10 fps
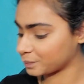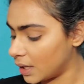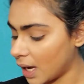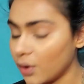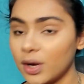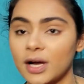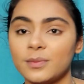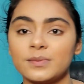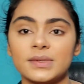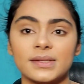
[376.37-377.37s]
Now
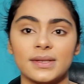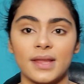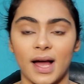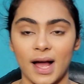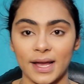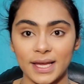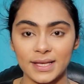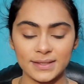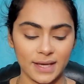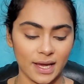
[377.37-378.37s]
comes the
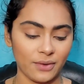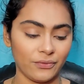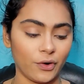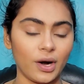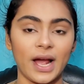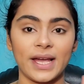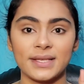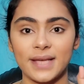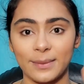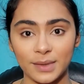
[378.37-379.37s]
eyes, and for
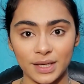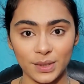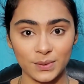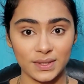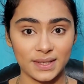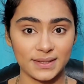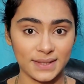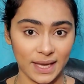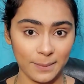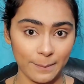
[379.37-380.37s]
eyes I'm gonna use the
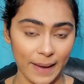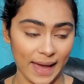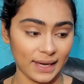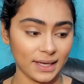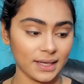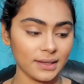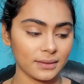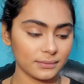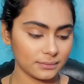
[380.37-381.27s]
same palette,